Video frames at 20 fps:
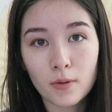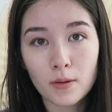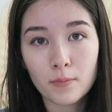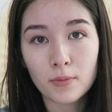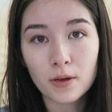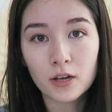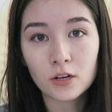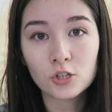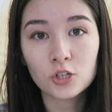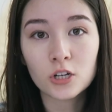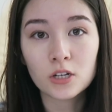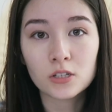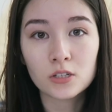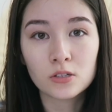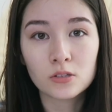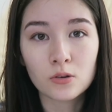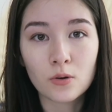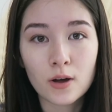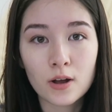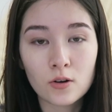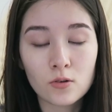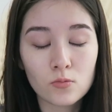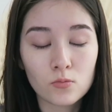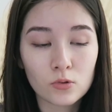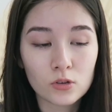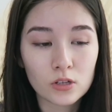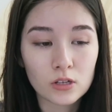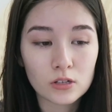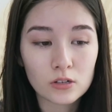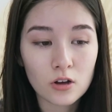from my paycheck, so I
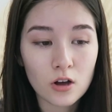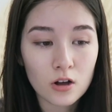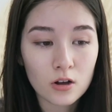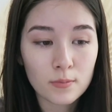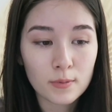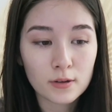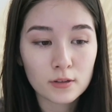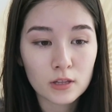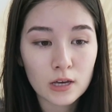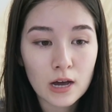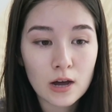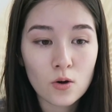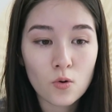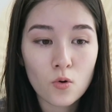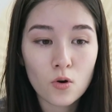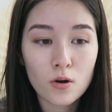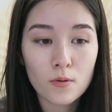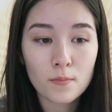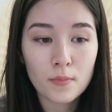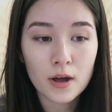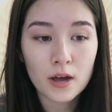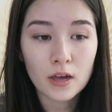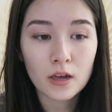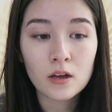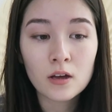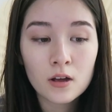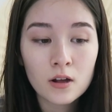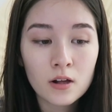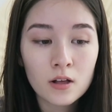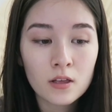don't really talk about that. Or
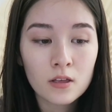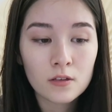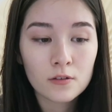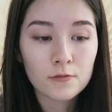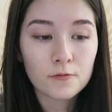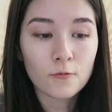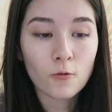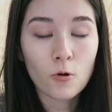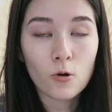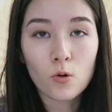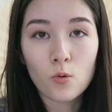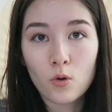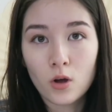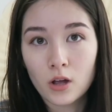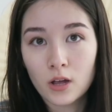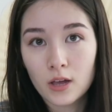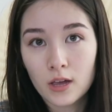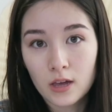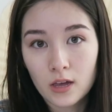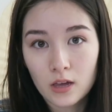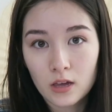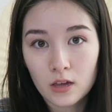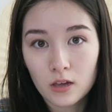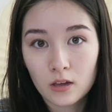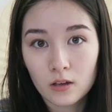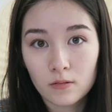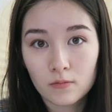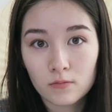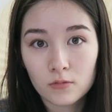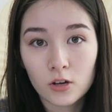my
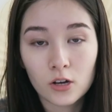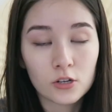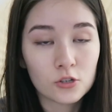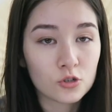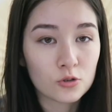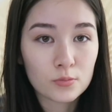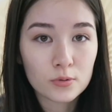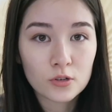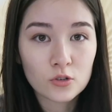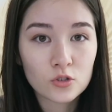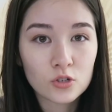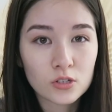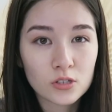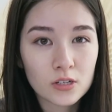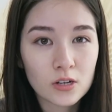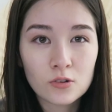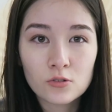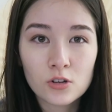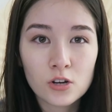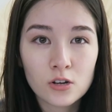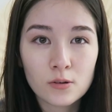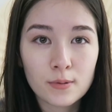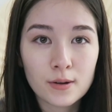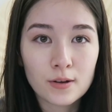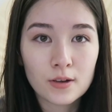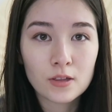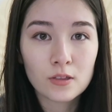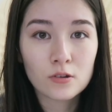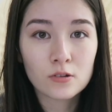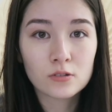401k contributions, I don't talk
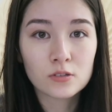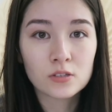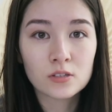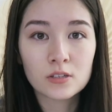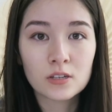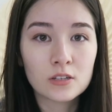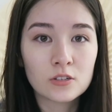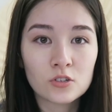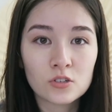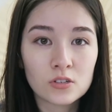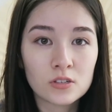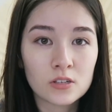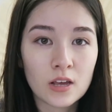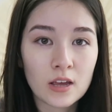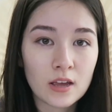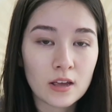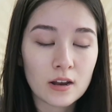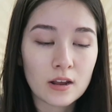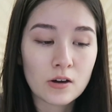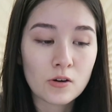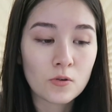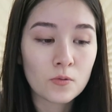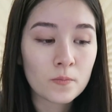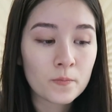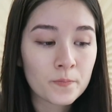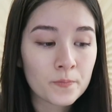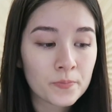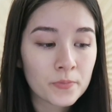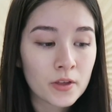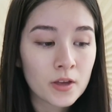about either, since that's just taken
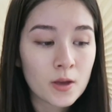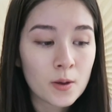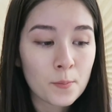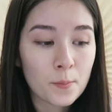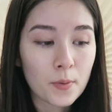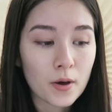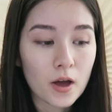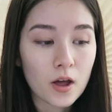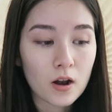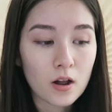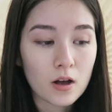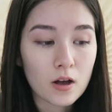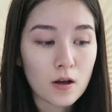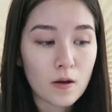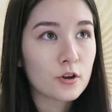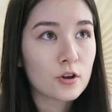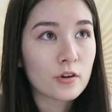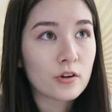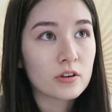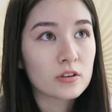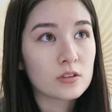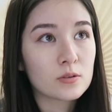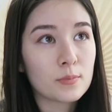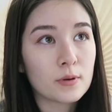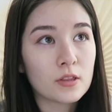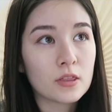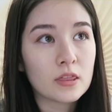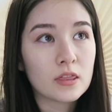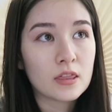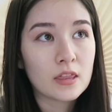out. But if you're
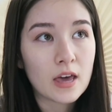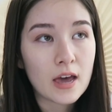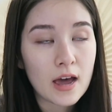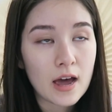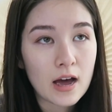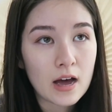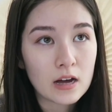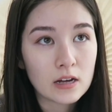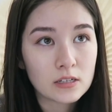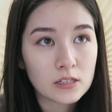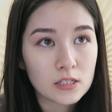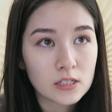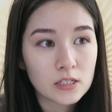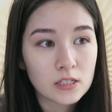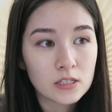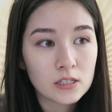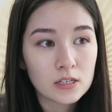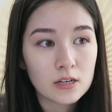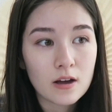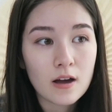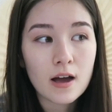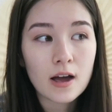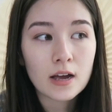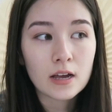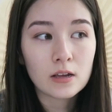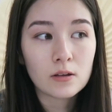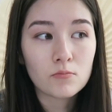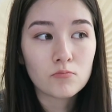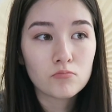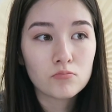curious about that,
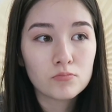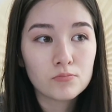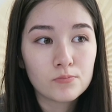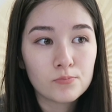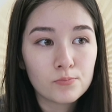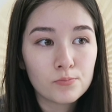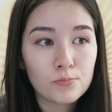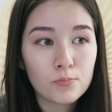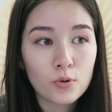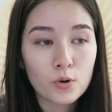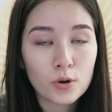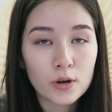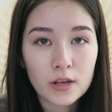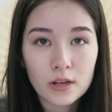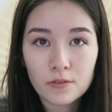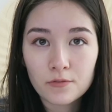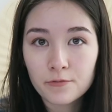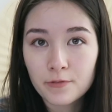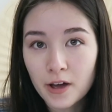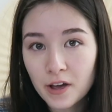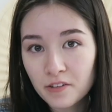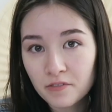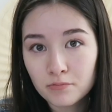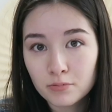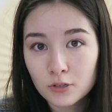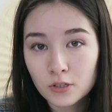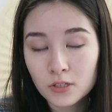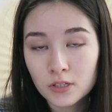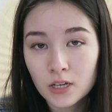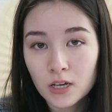I put in
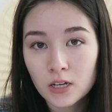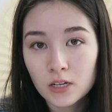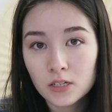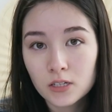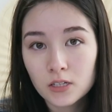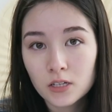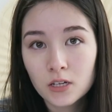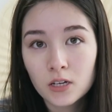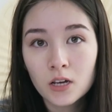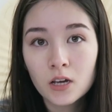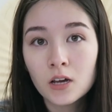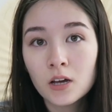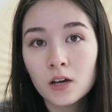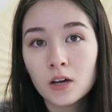5%,